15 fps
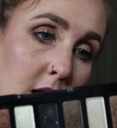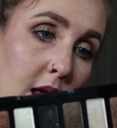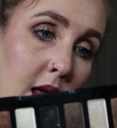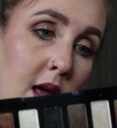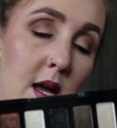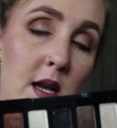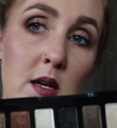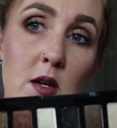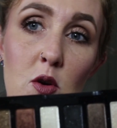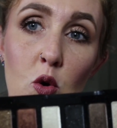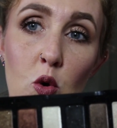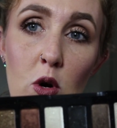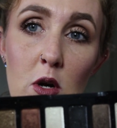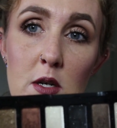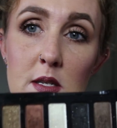and
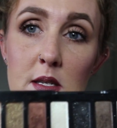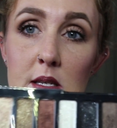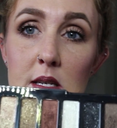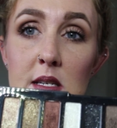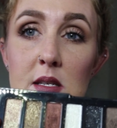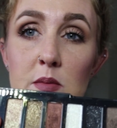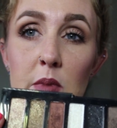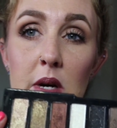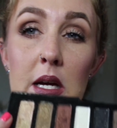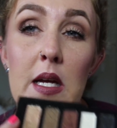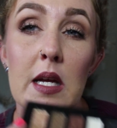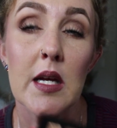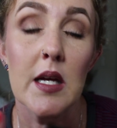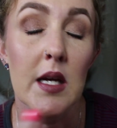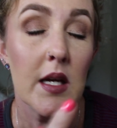Quartz is
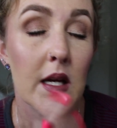my